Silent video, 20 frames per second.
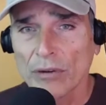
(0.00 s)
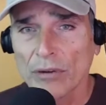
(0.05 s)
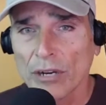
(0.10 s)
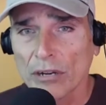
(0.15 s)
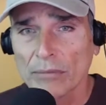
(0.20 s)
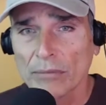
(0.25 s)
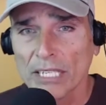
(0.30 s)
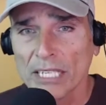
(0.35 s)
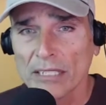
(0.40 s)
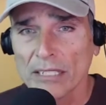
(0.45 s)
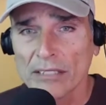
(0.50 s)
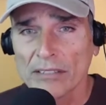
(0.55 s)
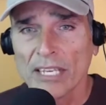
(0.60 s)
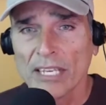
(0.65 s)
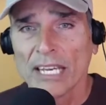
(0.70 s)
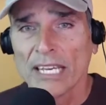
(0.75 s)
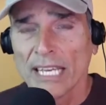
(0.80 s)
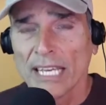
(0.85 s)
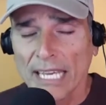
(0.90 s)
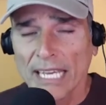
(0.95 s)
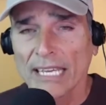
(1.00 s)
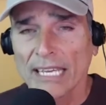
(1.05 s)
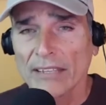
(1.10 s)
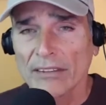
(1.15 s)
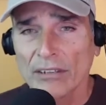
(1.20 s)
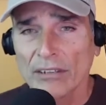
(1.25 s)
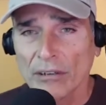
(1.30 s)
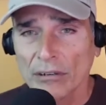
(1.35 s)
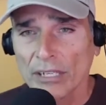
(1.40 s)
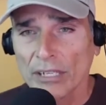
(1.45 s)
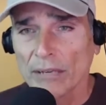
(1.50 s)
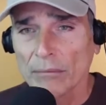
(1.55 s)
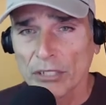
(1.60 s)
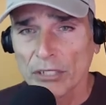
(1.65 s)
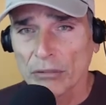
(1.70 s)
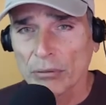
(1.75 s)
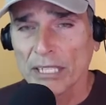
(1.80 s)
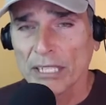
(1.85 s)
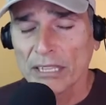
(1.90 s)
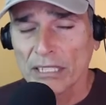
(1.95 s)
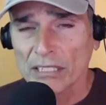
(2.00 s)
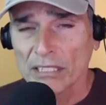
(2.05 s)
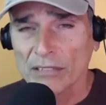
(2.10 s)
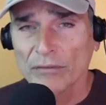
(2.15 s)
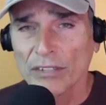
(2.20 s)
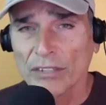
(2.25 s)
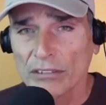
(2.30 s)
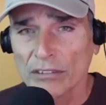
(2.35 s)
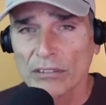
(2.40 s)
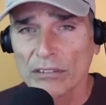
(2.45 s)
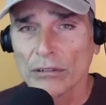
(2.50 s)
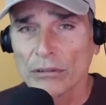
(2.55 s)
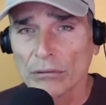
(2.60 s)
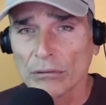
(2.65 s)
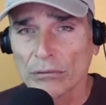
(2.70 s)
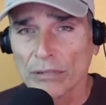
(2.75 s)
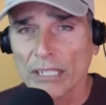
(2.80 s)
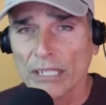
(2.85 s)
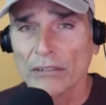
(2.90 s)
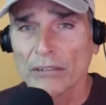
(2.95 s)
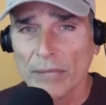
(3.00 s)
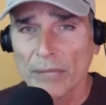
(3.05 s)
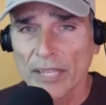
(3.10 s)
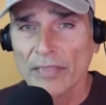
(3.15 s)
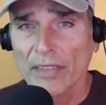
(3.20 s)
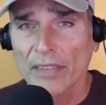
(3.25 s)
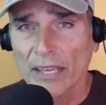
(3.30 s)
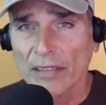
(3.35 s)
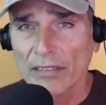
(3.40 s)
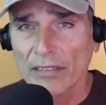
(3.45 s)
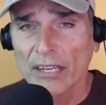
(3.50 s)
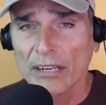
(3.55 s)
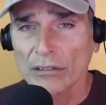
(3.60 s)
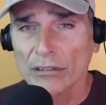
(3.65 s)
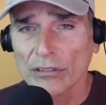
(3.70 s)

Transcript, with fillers: realm is, and they're in between this physical realm and, and there.